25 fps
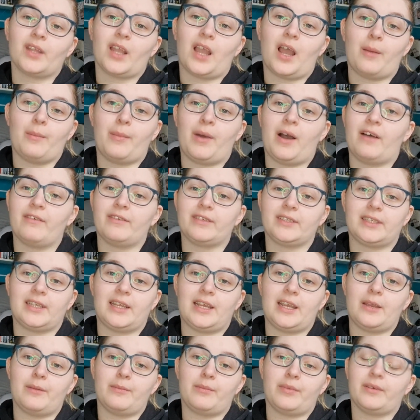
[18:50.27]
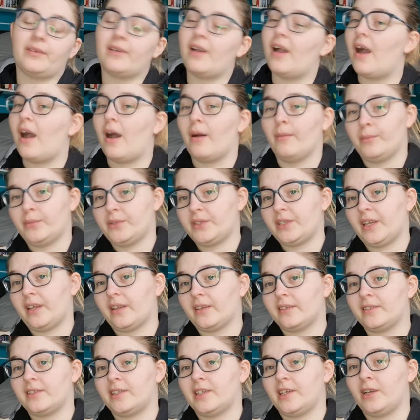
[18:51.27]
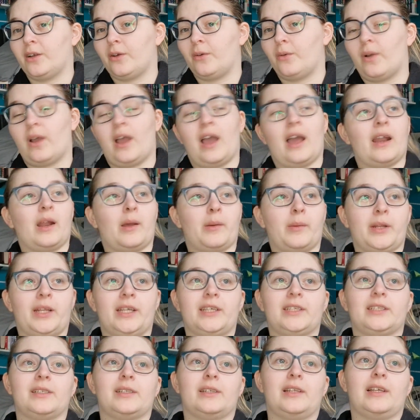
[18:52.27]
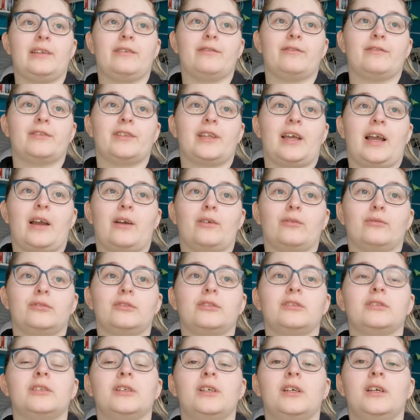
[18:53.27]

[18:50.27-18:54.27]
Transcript: I'm half asleep. I'm sick still. And I need to leave the house.